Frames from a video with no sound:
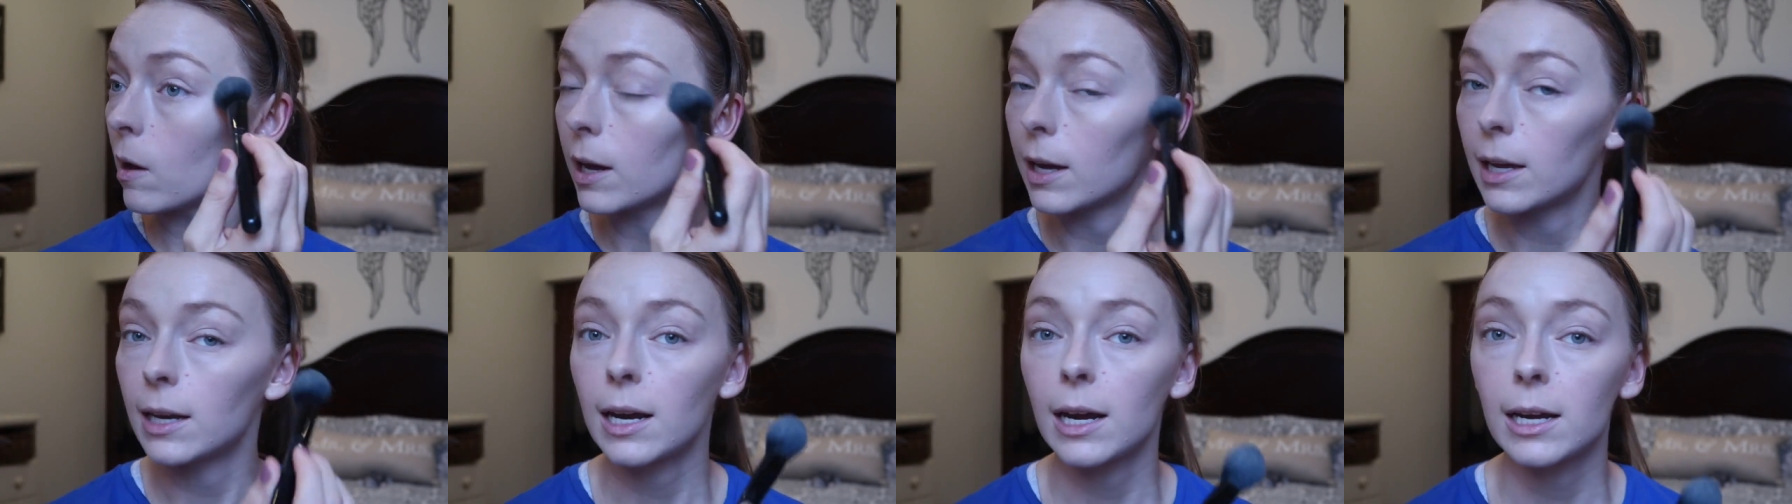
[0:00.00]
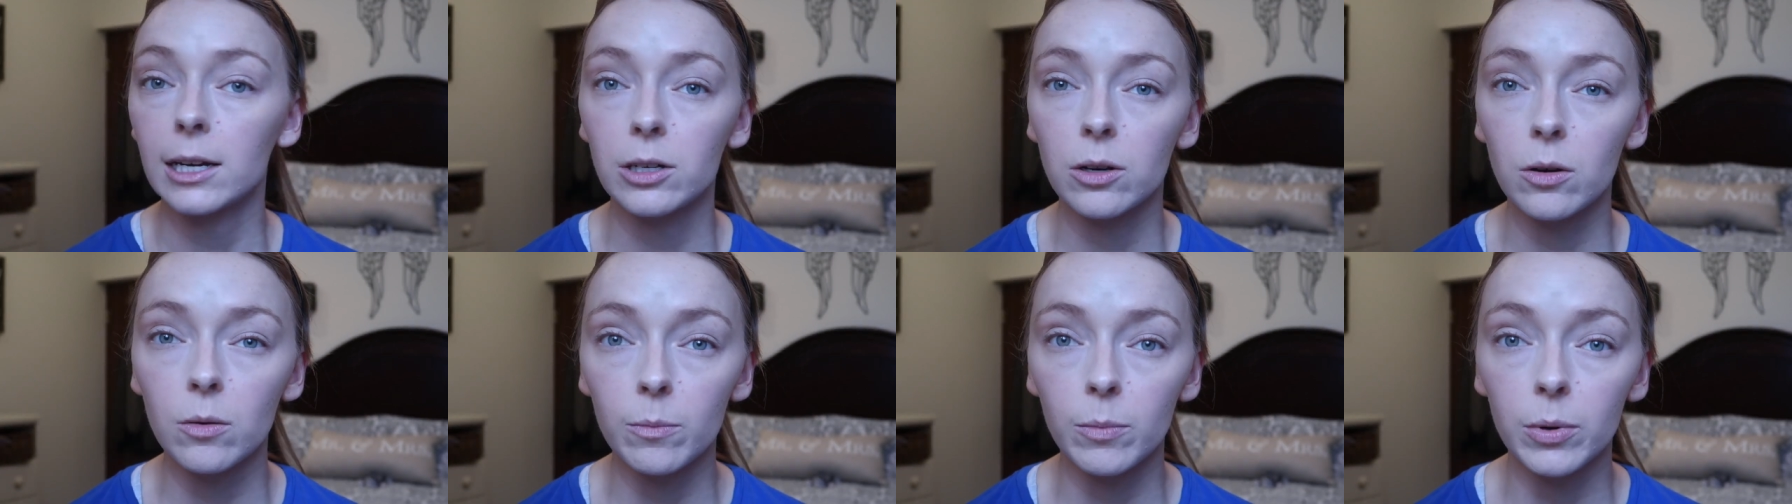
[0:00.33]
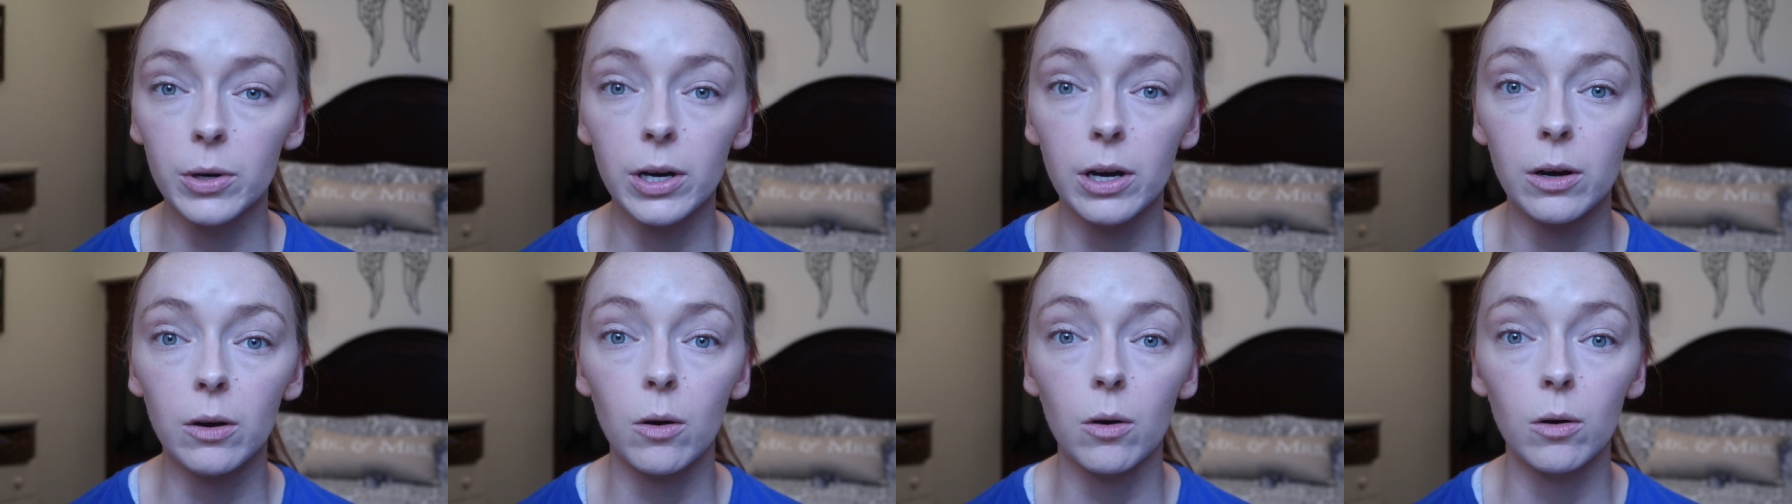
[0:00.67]
And I don't
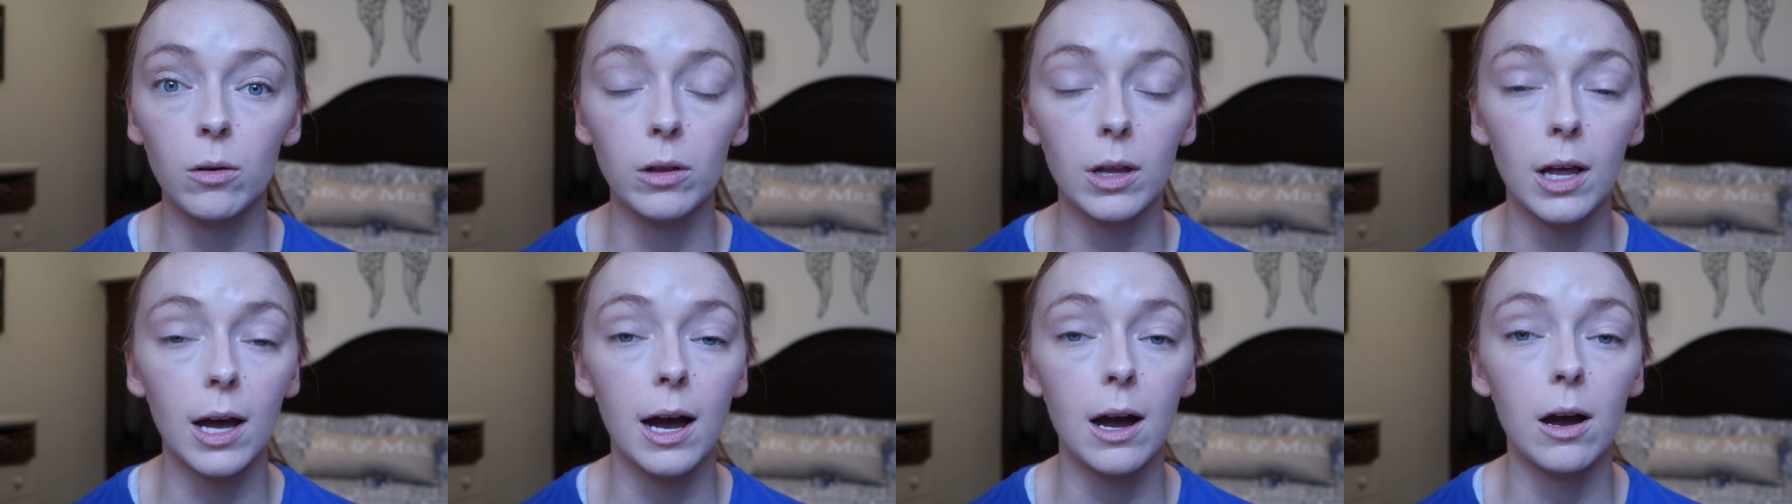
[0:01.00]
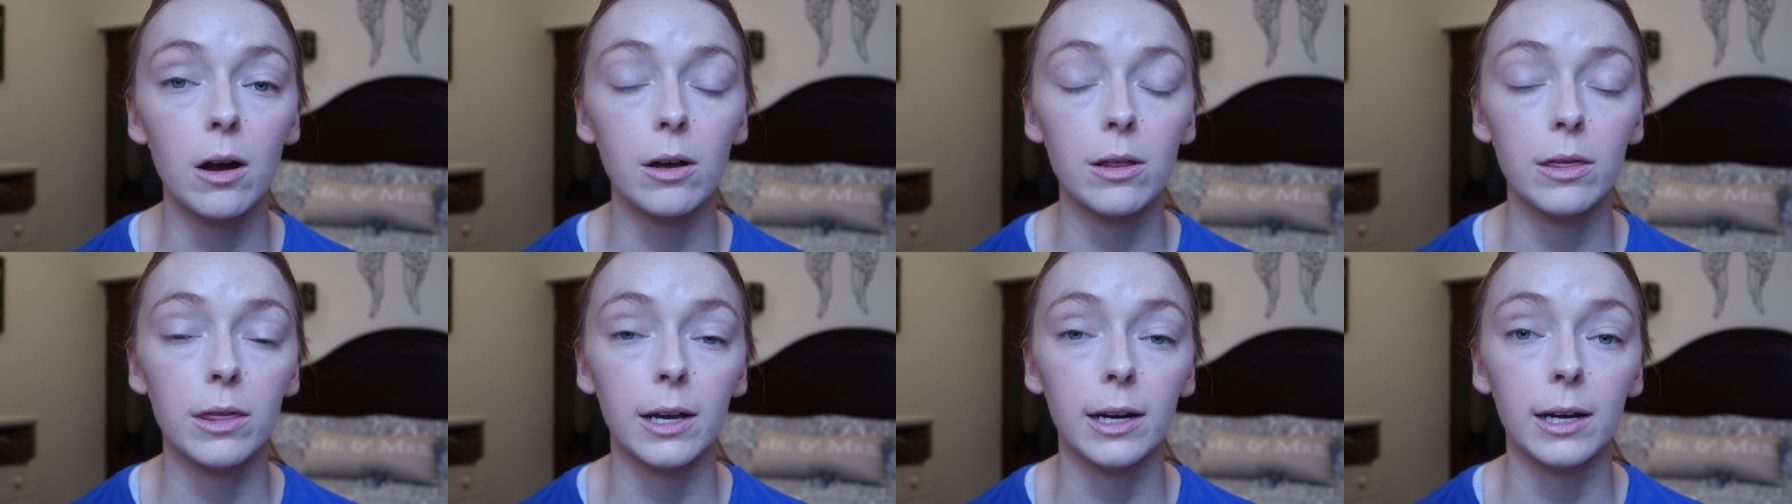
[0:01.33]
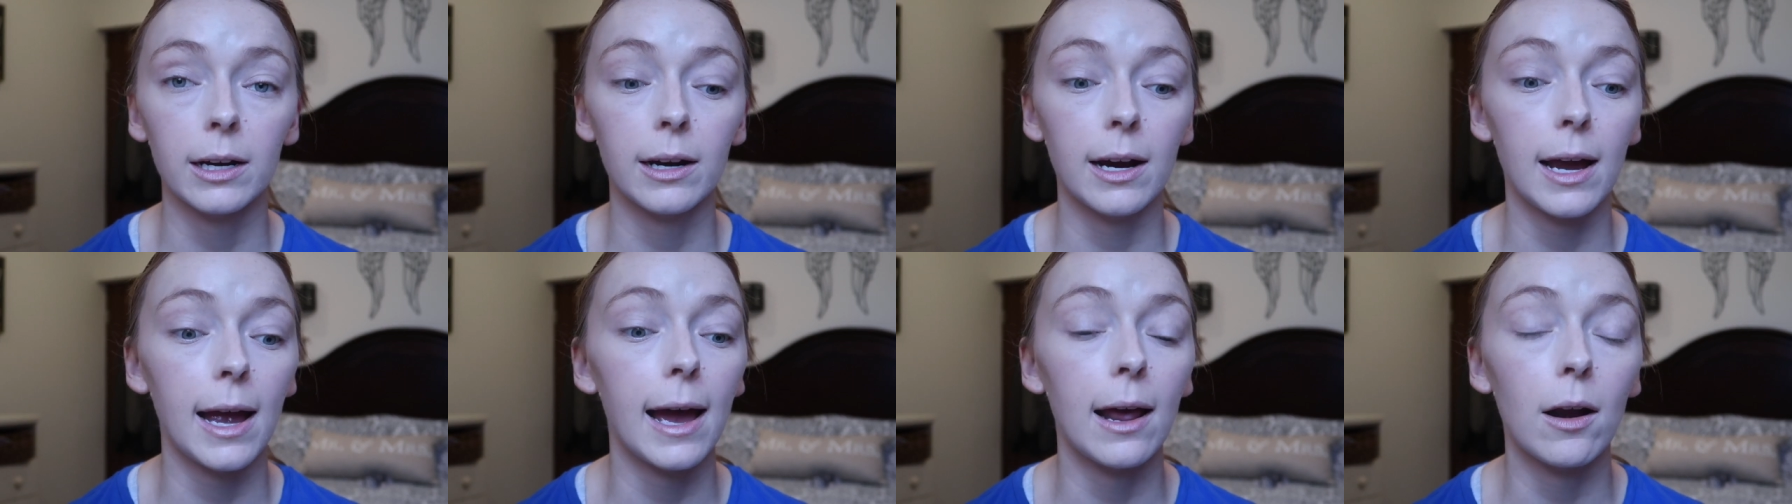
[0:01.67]
put a whole lot on
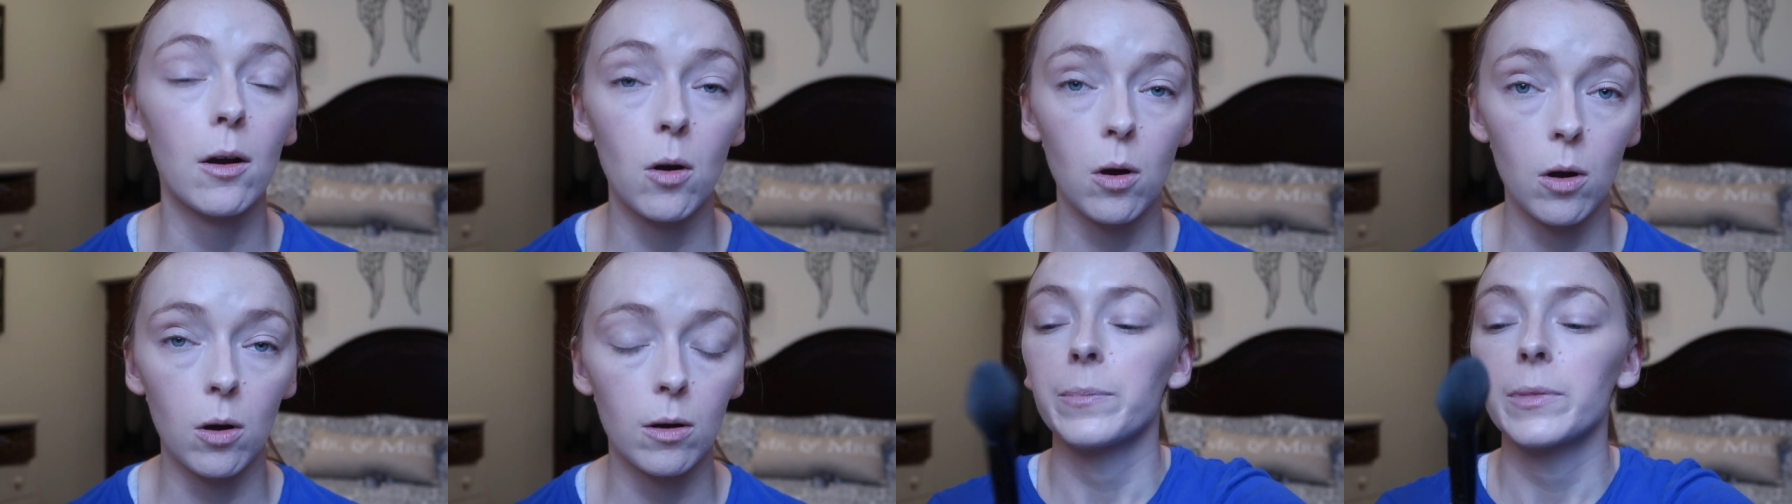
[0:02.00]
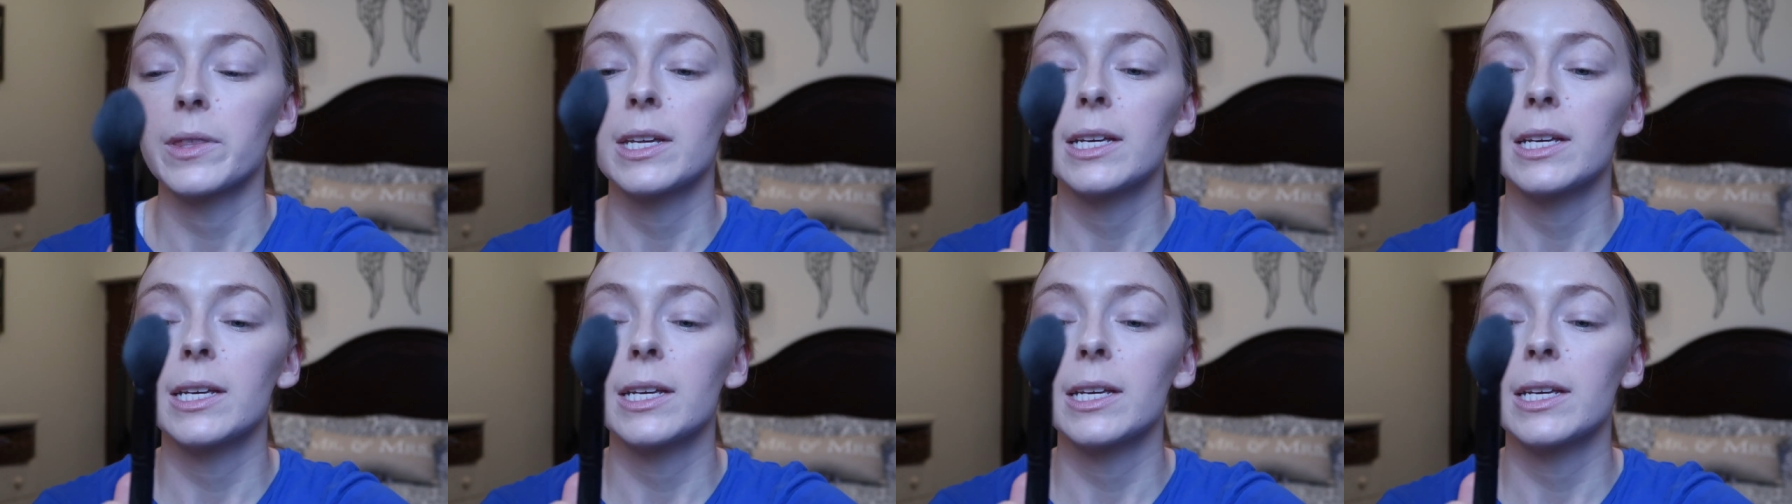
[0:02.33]
there at all.